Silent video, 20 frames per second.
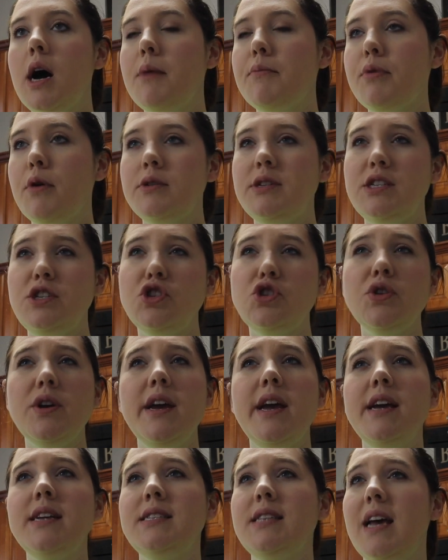protein
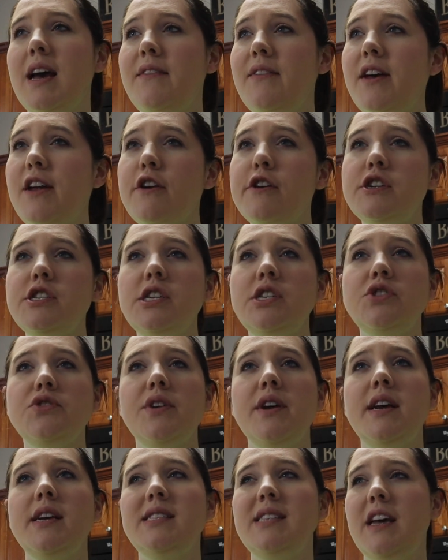drinks, they have energy
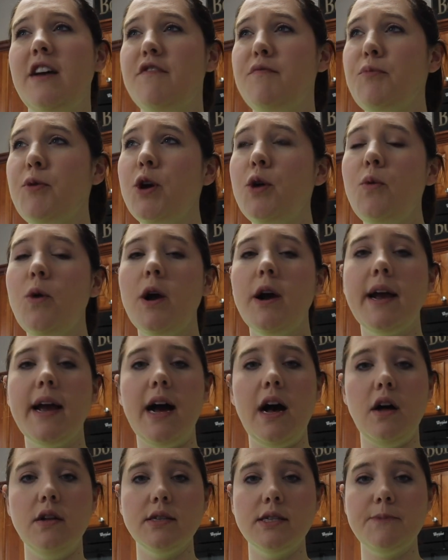drinks, they have
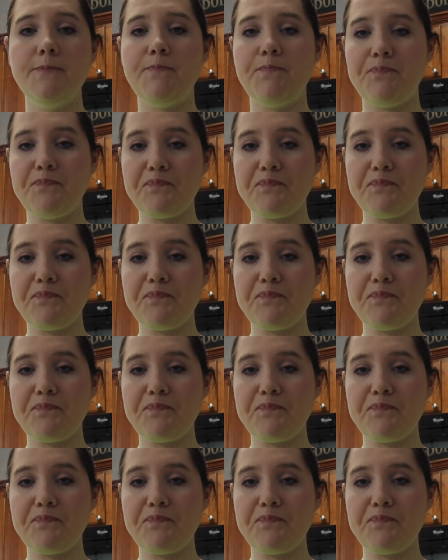pre-workouts.